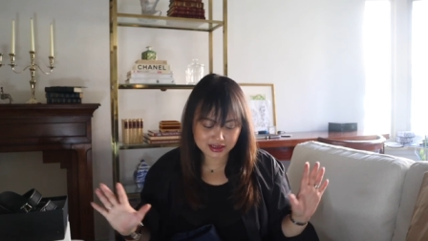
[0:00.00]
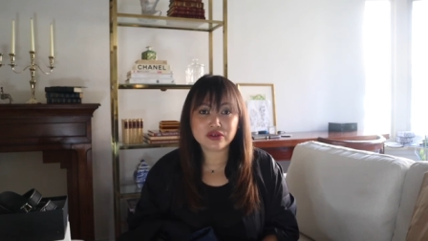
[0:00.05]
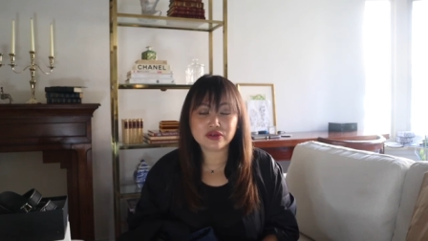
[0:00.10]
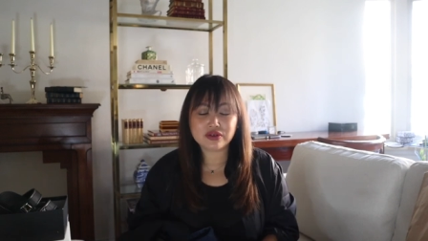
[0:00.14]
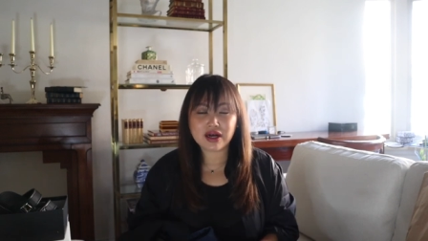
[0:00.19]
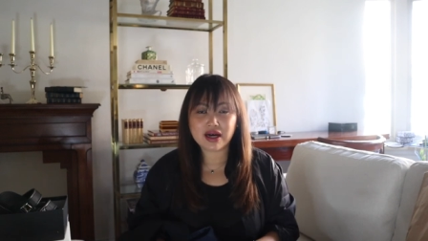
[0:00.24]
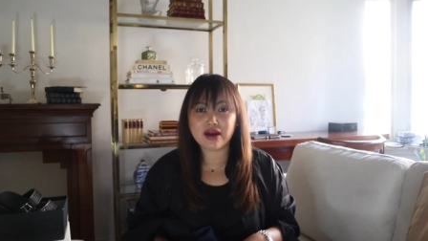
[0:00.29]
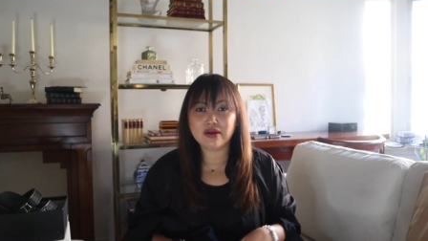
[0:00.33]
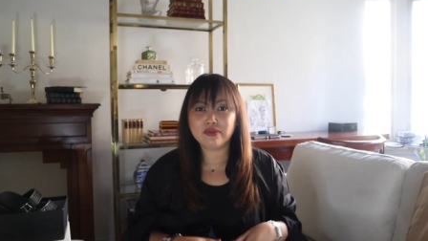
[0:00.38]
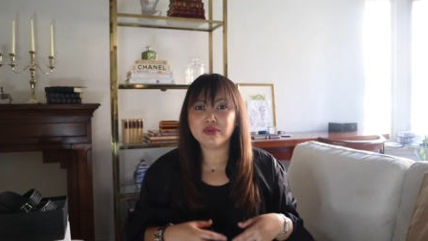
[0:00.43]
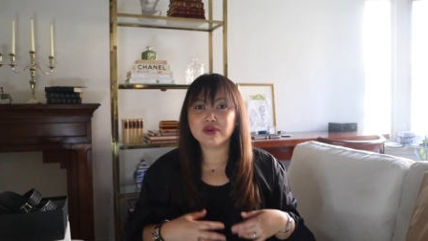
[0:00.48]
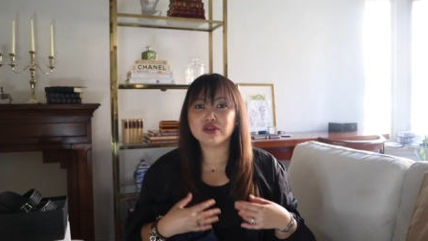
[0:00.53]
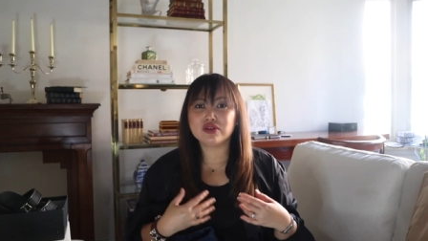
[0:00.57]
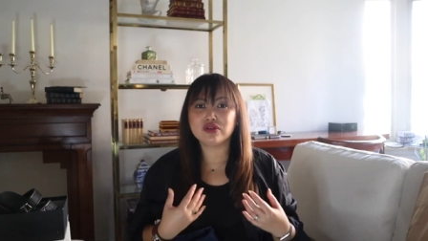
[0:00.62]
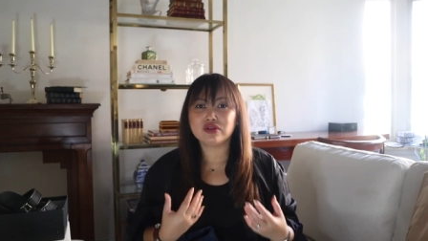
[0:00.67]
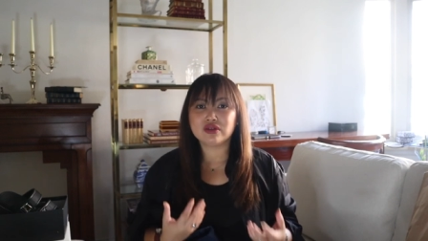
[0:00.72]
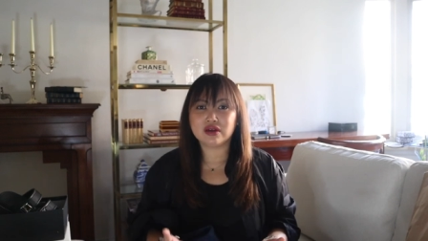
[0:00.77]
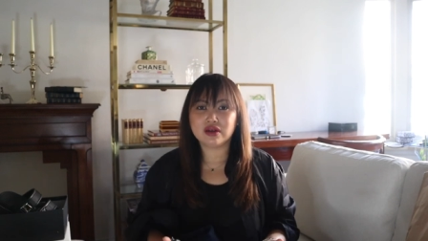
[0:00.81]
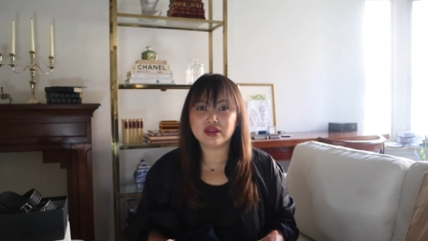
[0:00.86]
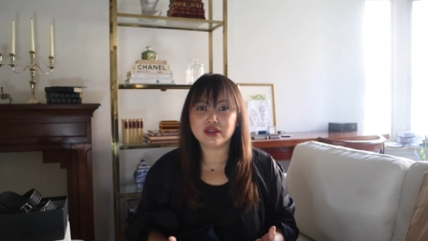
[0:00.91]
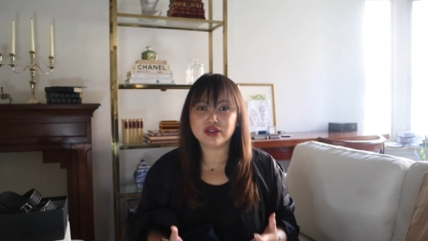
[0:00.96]
So I've been
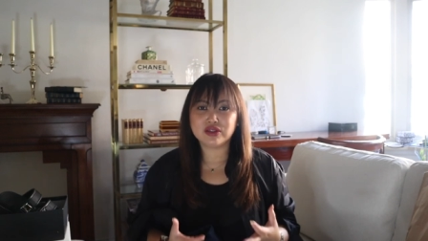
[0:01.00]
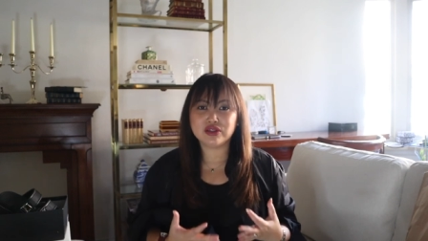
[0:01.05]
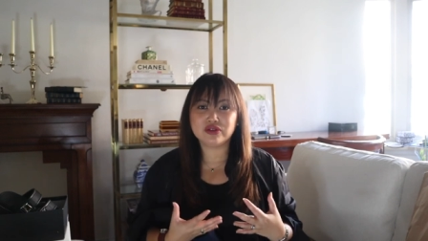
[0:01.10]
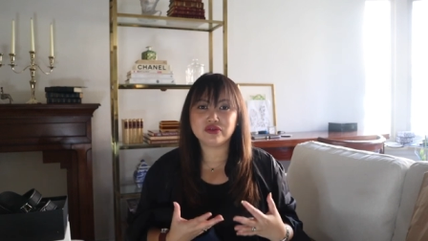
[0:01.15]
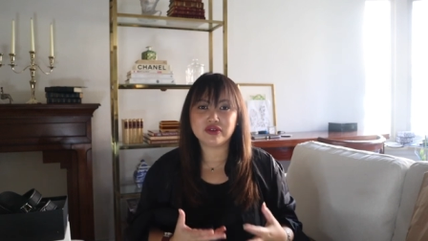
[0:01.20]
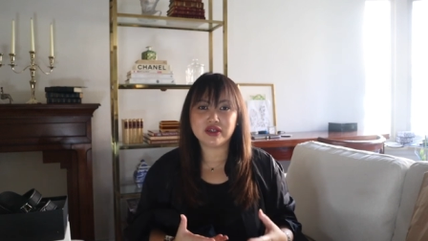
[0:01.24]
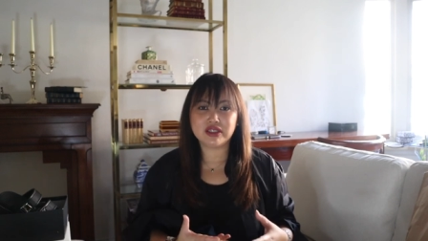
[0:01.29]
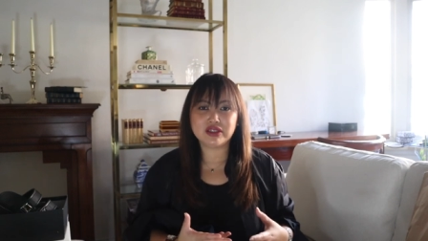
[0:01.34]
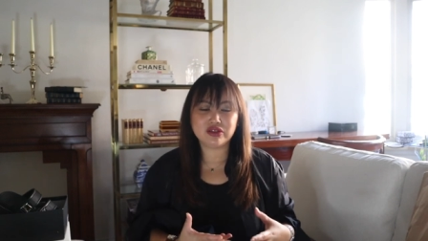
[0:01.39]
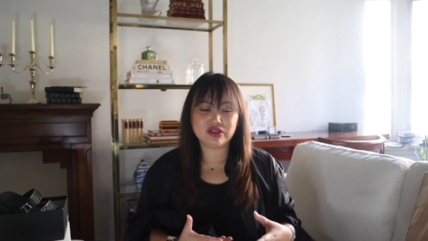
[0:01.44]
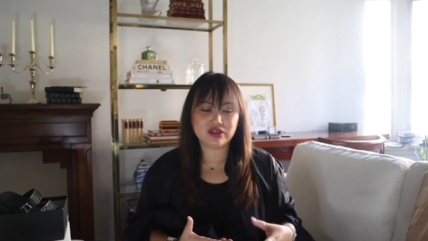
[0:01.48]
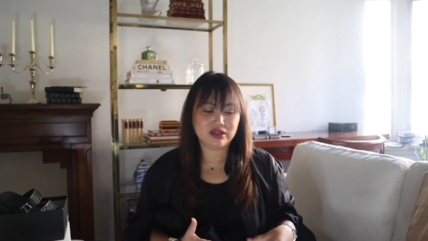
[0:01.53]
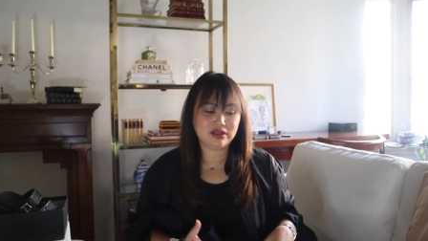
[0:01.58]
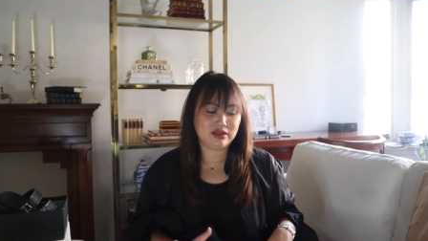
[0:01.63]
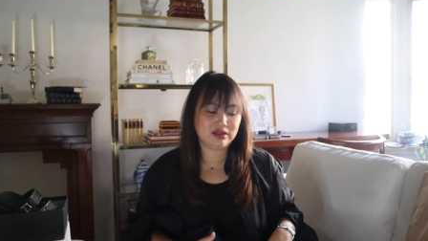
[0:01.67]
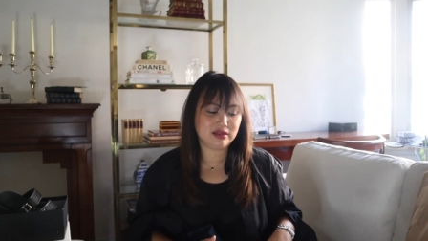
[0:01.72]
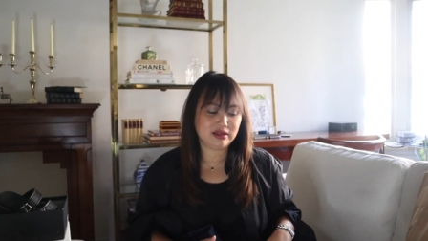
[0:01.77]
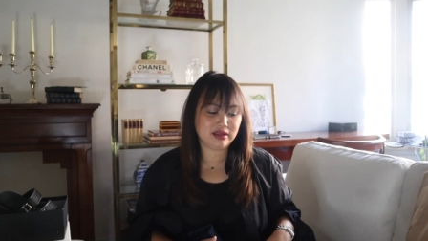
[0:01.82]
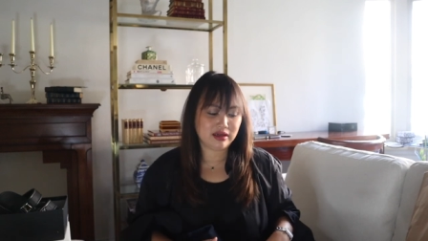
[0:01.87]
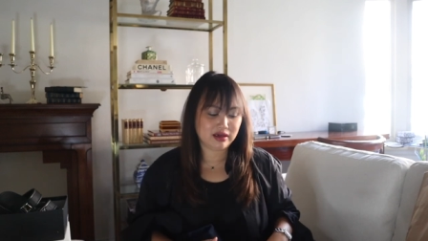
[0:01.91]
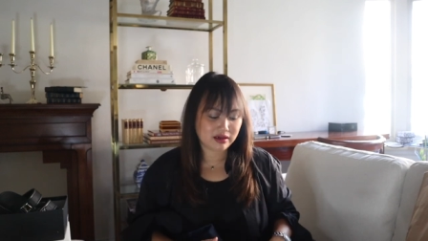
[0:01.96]
struggling to find
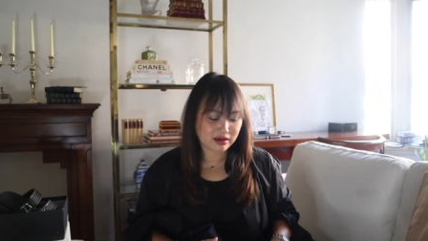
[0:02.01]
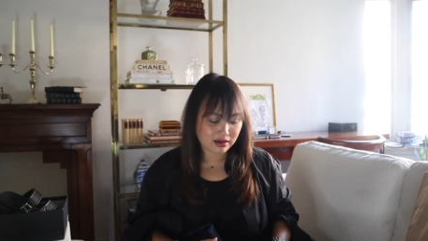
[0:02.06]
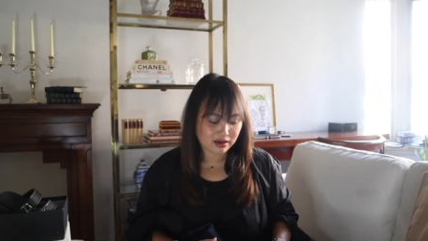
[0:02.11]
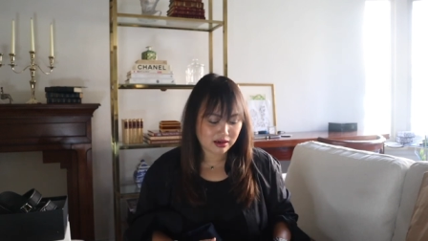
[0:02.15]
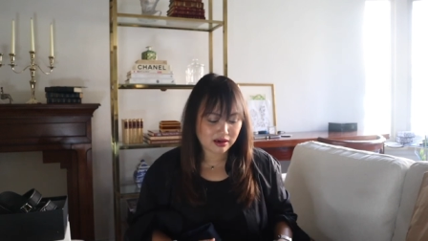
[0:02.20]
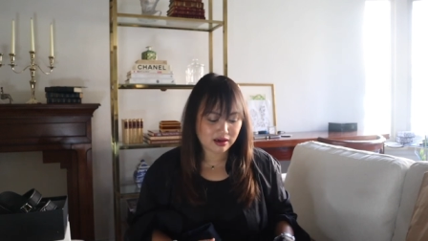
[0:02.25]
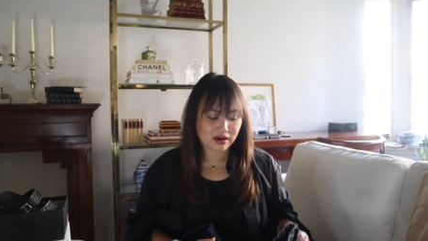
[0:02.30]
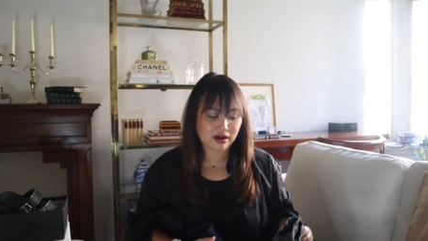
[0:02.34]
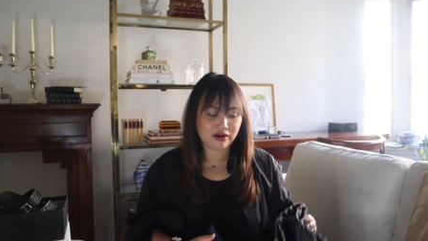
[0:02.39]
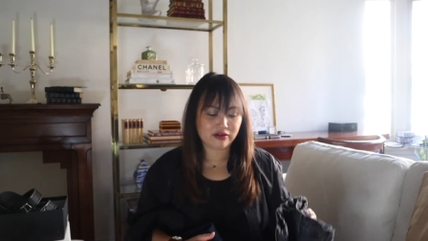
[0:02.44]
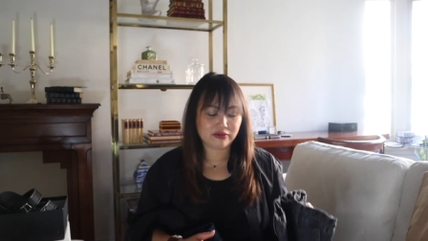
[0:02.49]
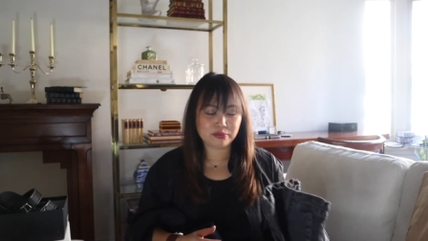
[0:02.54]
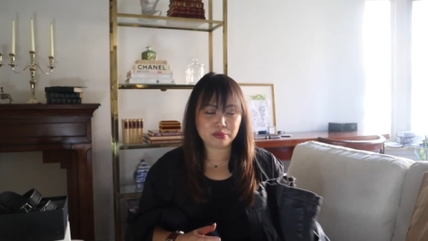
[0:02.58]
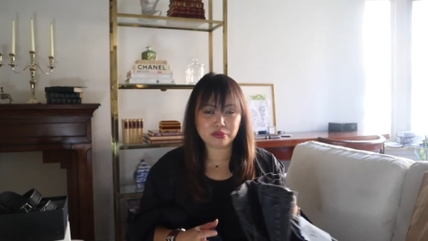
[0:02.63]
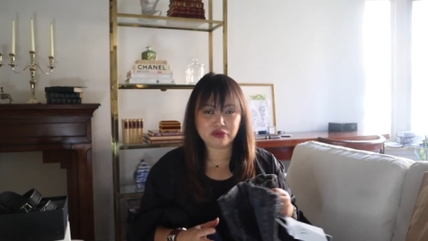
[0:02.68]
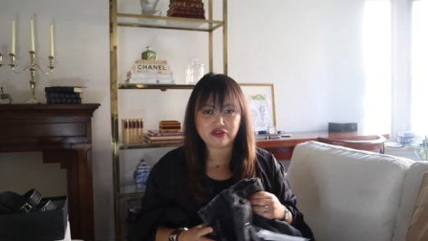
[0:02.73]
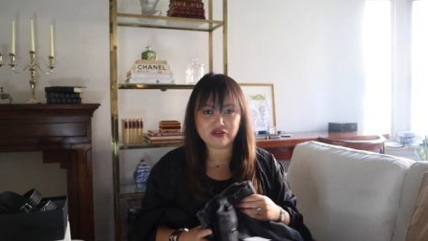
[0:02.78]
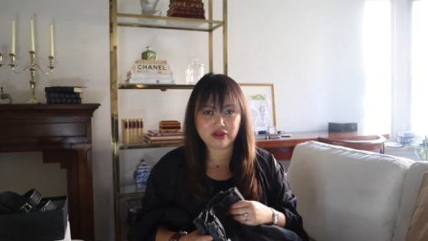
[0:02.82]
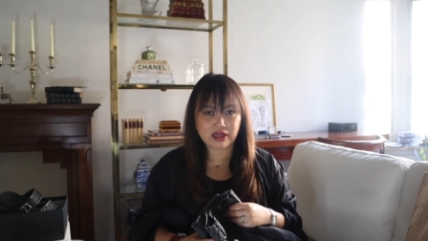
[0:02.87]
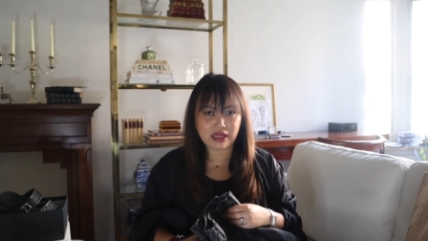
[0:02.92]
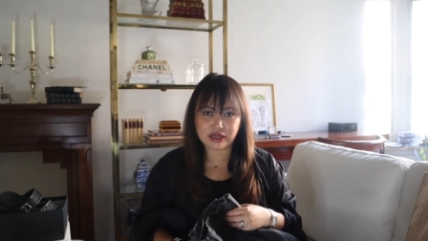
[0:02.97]
jeans that are
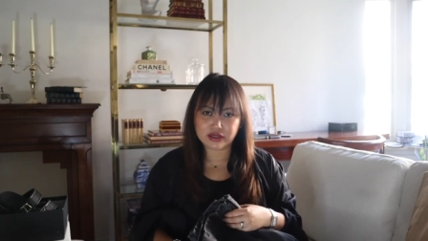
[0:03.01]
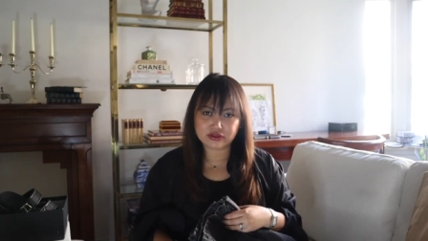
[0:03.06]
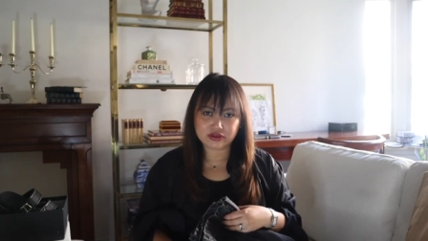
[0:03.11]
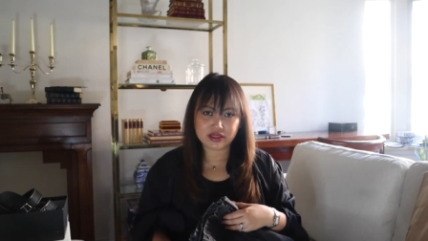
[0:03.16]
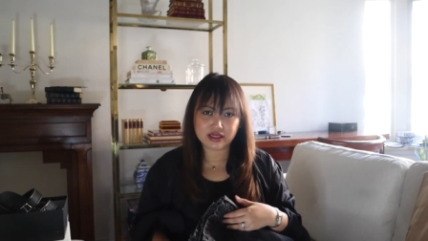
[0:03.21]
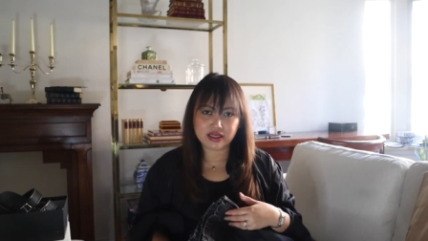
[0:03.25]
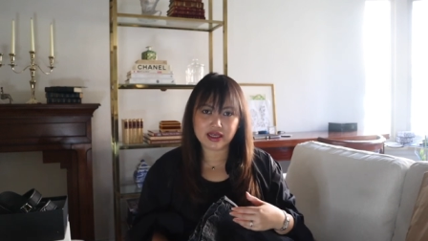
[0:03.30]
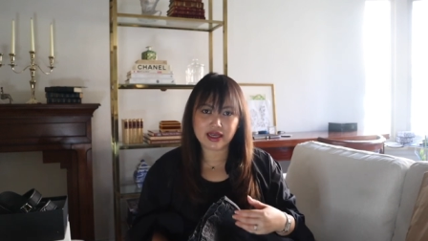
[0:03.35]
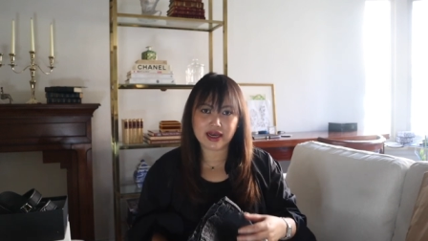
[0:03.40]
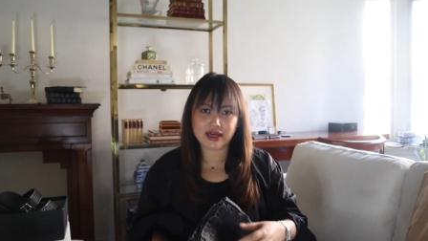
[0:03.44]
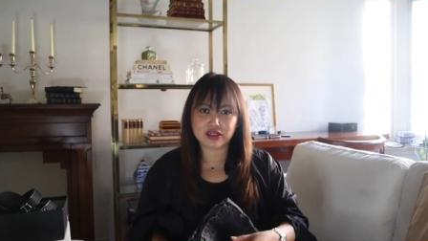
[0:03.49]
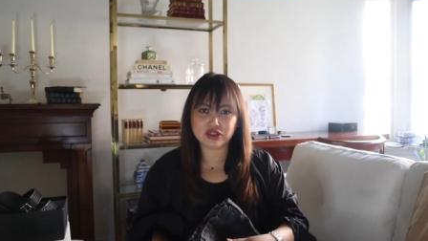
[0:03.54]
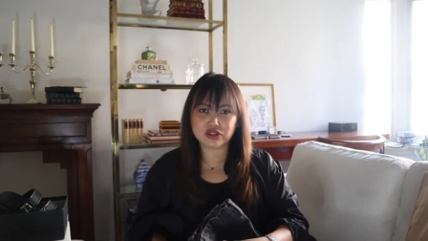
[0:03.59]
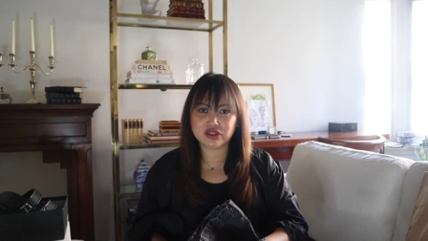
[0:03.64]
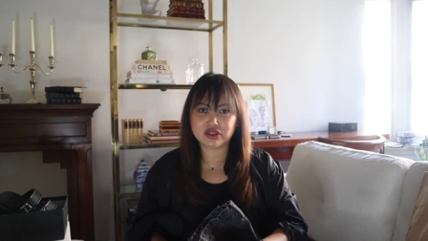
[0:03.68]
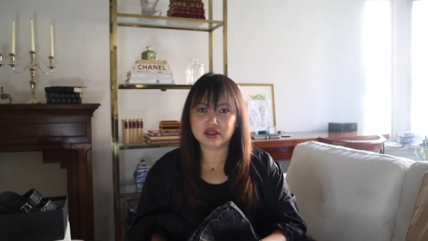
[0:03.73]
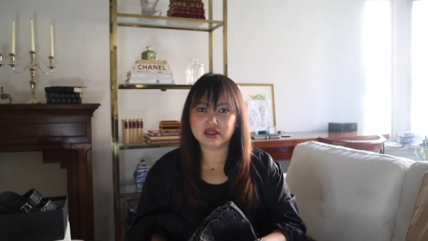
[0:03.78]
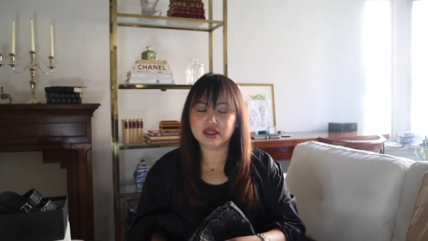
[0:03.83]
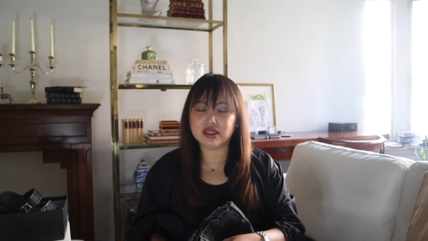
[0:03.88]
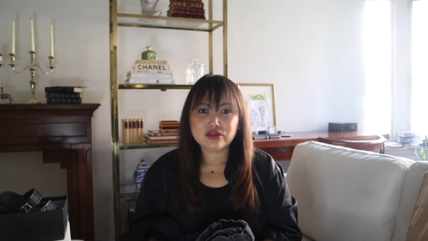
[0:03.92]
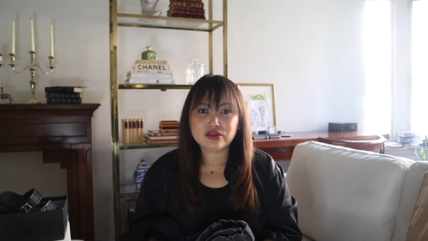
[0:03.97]
flattering actually.